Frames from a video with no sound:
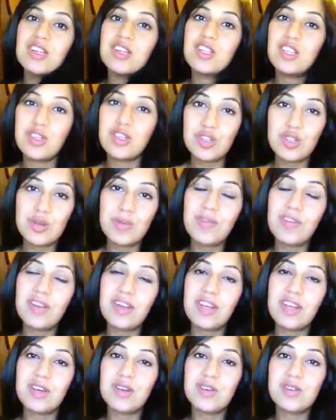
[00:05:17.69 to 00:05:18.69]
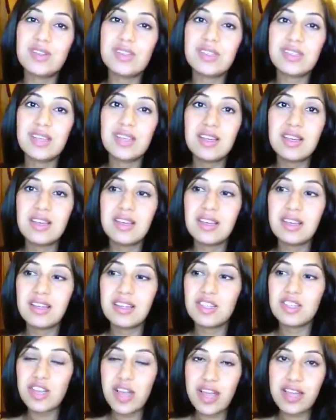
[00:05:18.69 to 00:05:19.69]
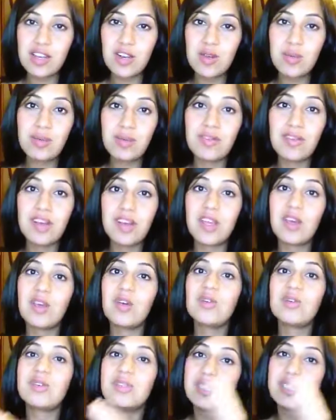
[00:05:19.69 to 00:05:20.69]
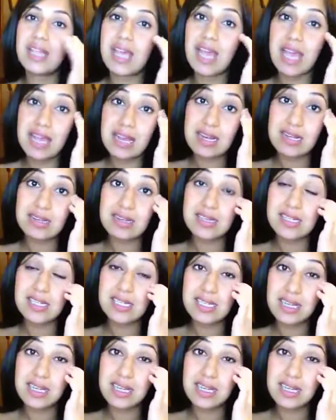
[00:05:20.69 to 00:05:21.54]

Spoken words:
YouTube videos, Jack Newman videos, and